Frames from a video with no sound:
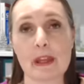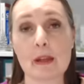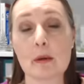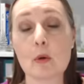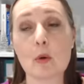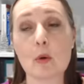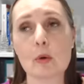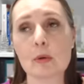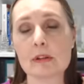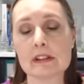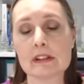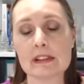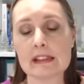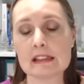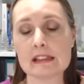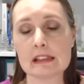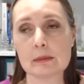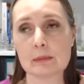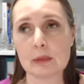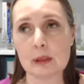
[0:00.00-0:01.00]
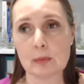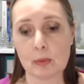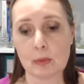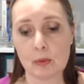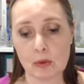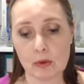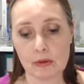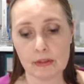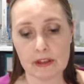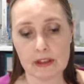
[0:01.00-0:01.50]
And always teaching
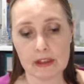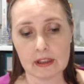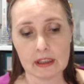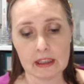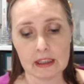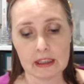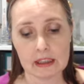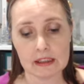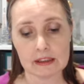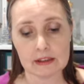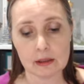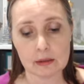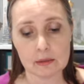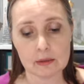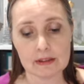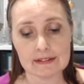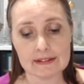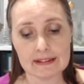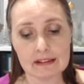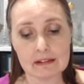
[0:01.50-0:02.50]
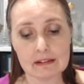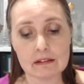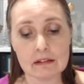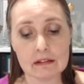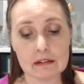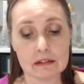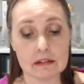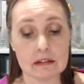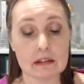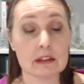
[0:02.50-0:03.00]
people that,
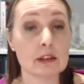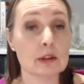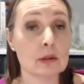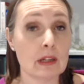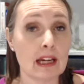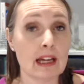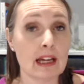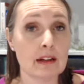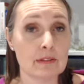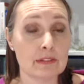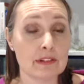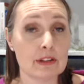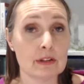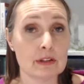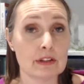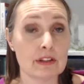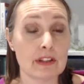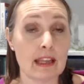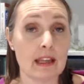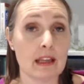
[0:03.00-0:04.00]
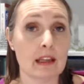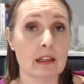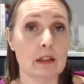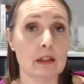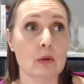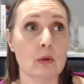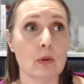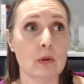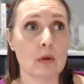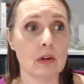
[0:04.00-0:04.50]
until you have, as you say,
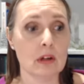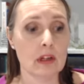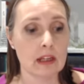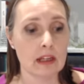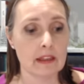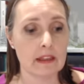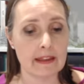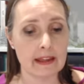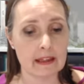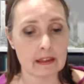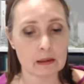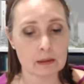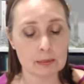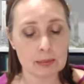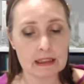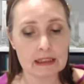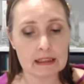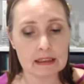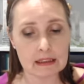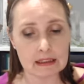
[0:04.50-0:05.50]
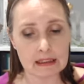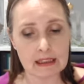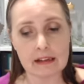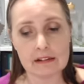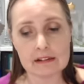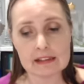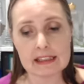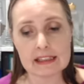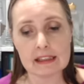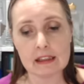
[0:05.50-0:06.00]
your that complete
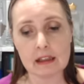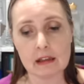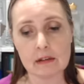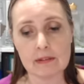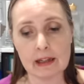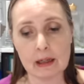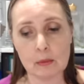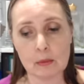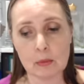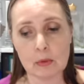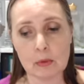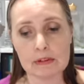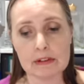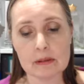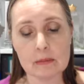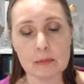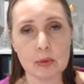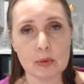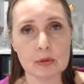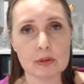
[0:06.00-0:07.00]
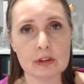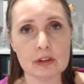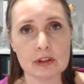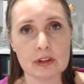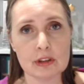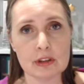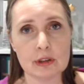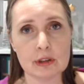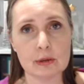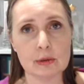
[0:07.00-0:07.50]
clarity around what's important to
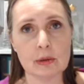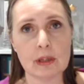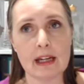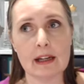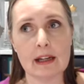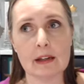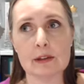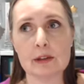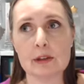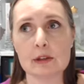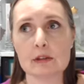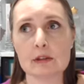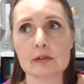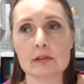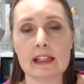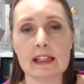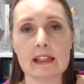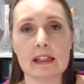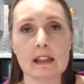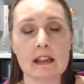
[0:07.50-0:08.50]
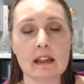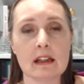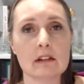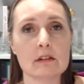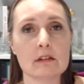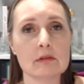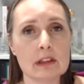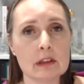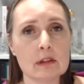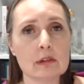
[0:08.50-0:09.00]
you, how you create
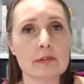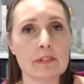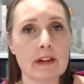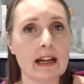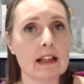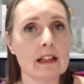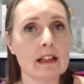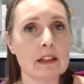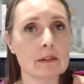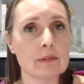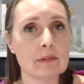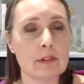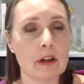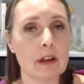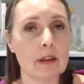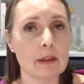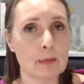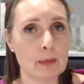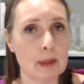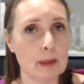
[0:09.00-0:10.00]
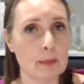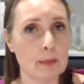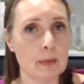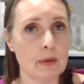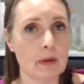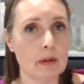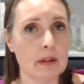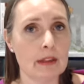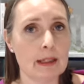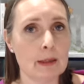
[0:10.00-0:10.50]
real value for other
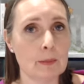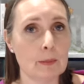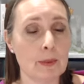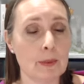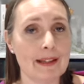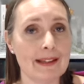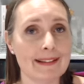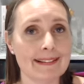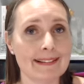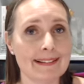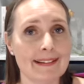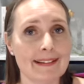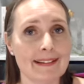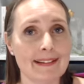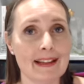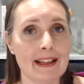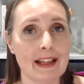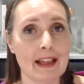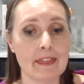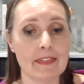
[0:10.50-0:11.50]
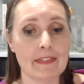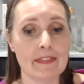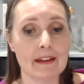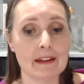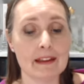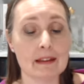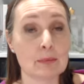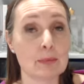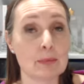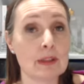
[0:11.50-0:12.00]
people in ways
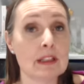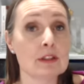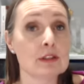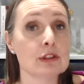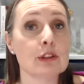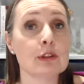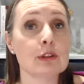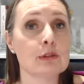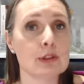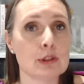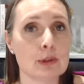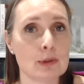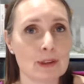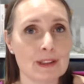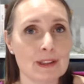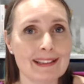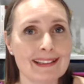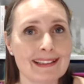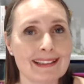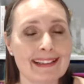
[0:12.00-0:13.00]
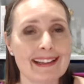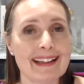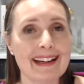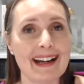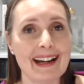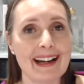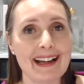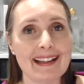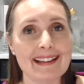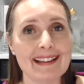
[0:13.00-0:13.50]
that brings you joy,
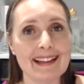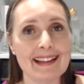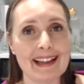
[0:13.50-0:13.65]
and